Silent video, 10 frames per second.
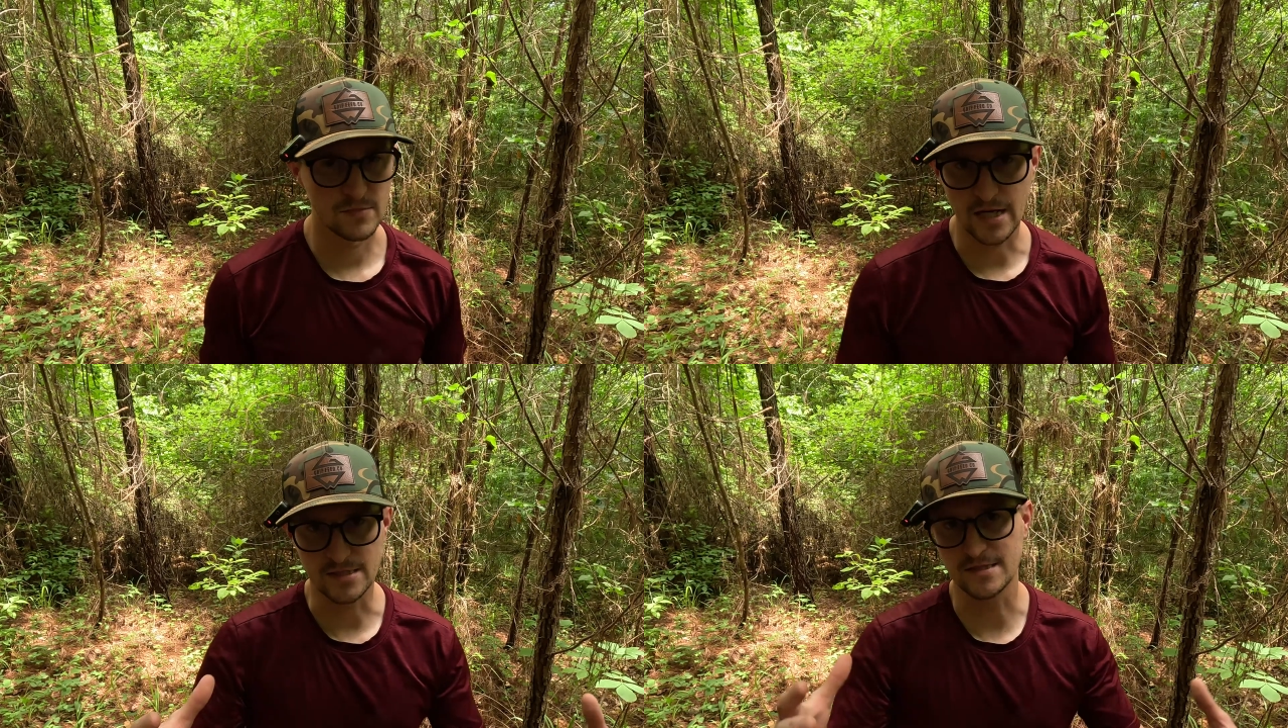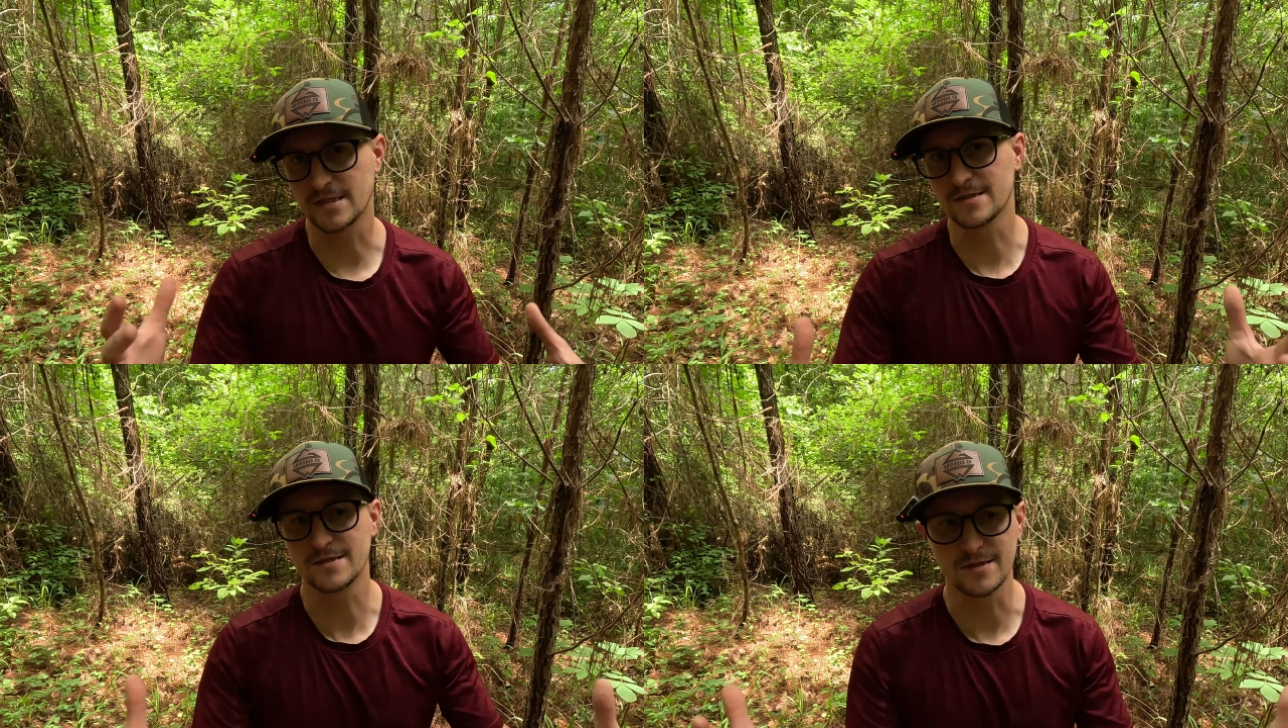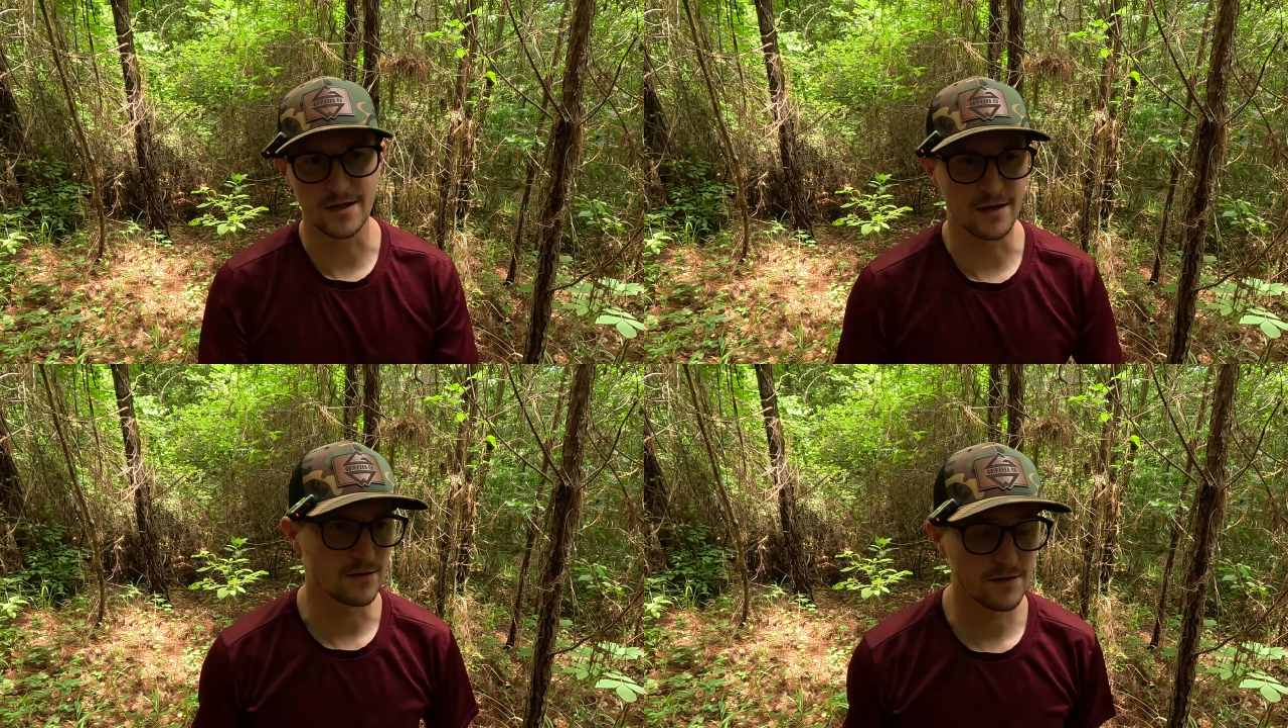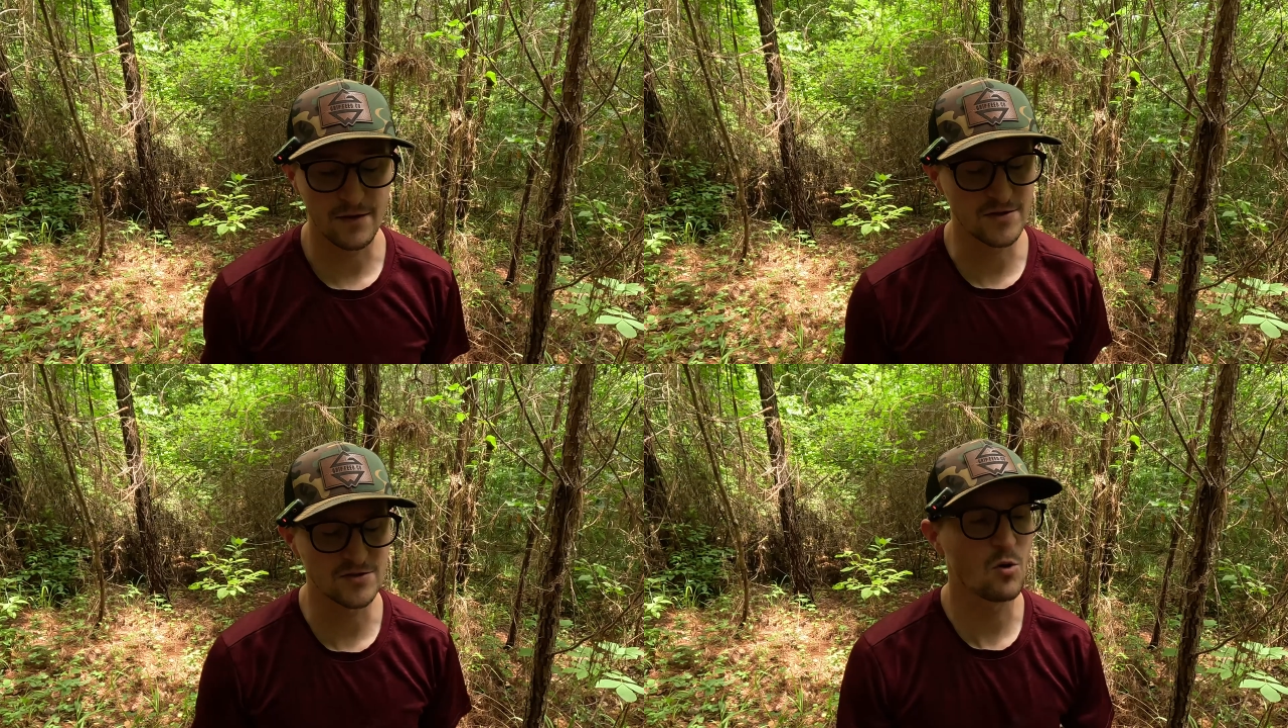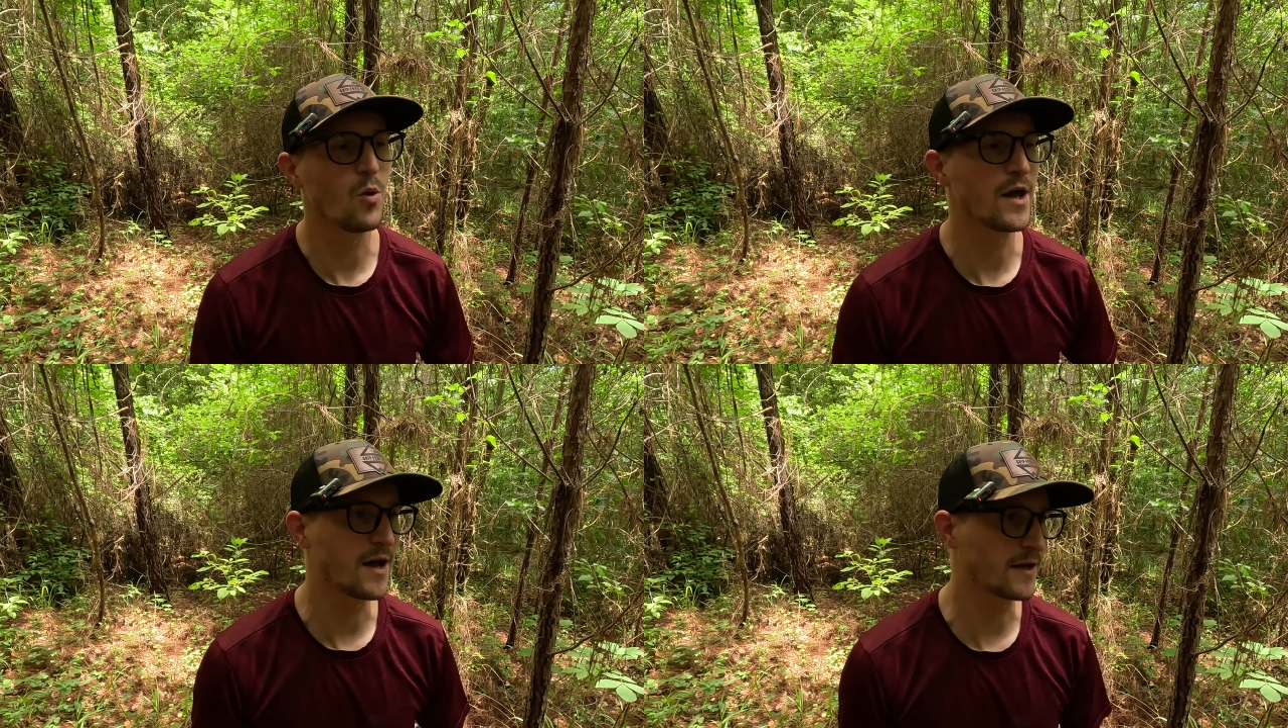I just get to sit down. There's no
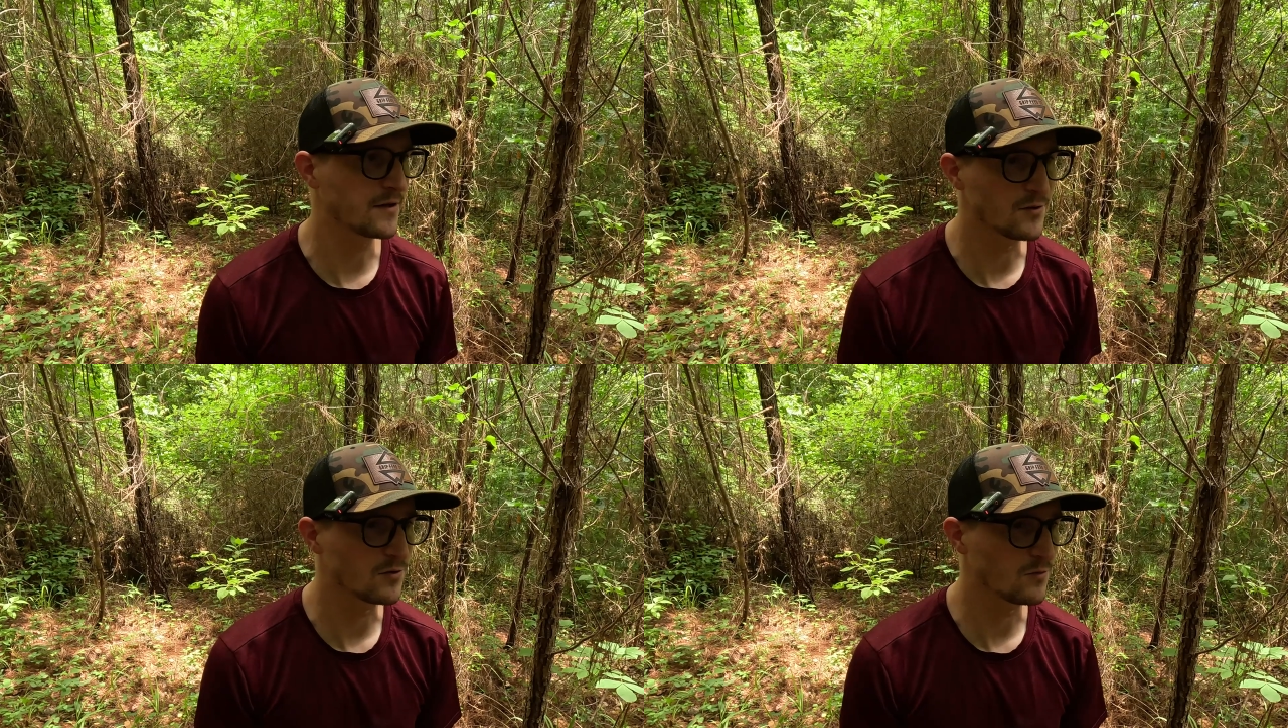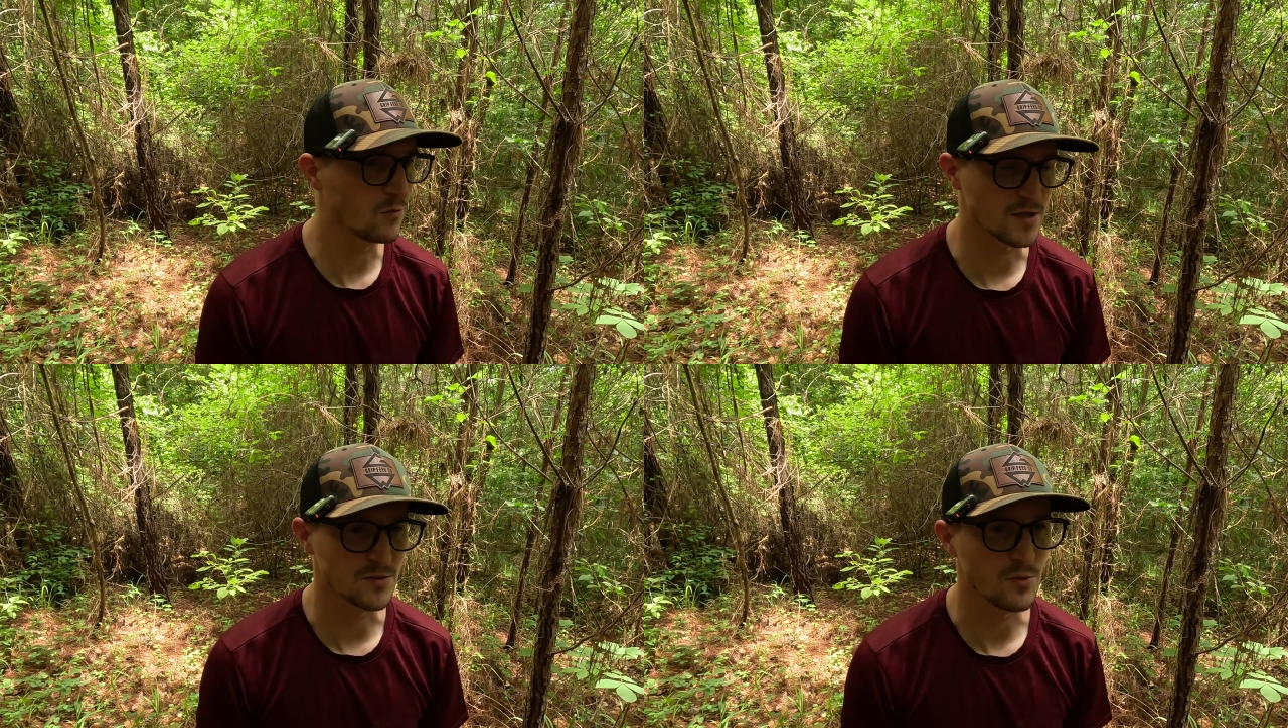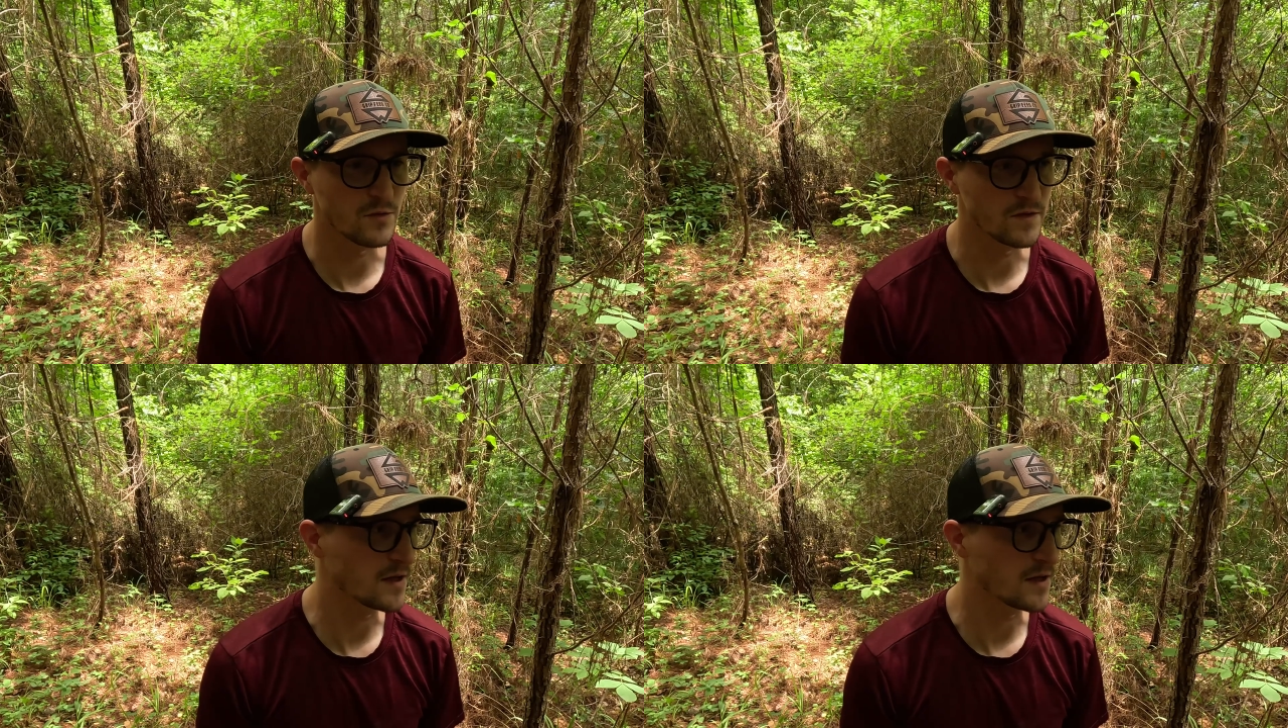way I could watch a movie